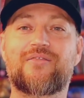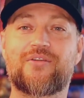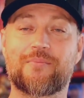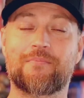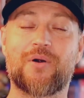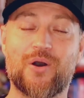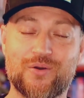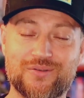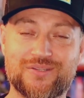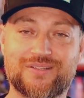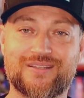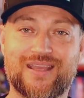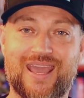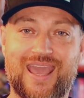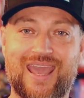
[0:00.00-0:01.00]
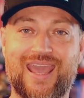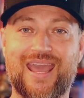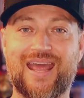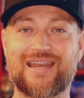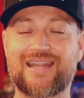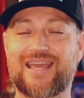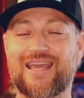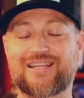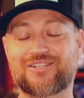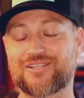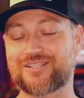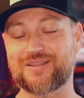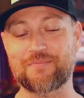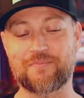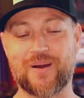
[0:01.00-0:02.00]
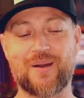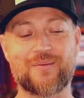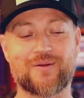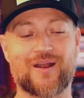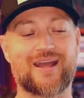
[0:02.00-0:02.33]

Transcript: the most, and it's just a bummer.